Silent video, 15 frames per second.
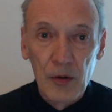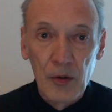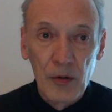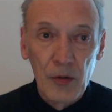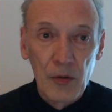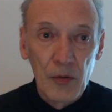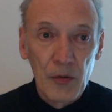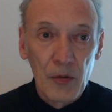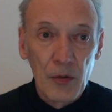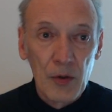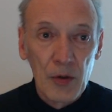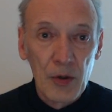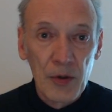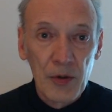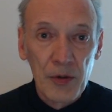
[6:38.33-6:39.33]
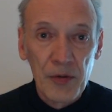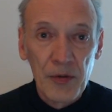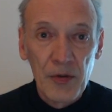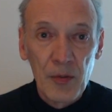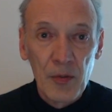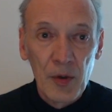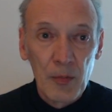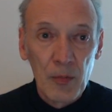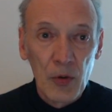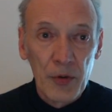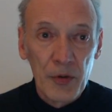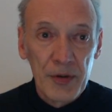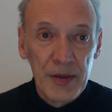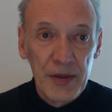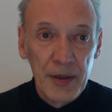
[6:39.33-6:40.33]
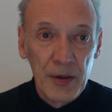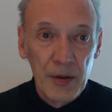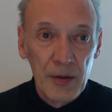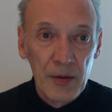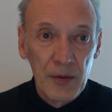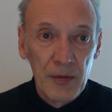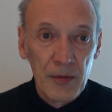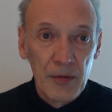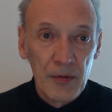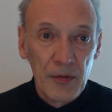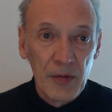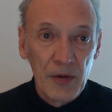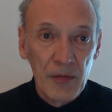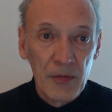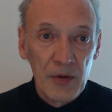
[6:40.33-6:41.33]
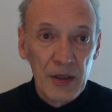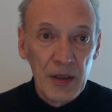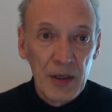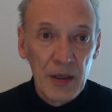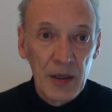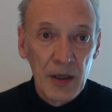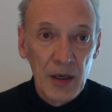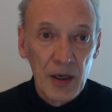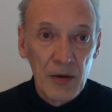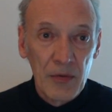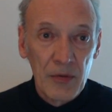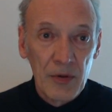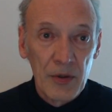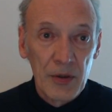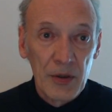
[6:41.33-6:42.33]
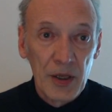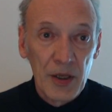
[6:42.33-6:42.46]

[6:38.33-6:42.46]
So here you can see my plot 10, the 7-day average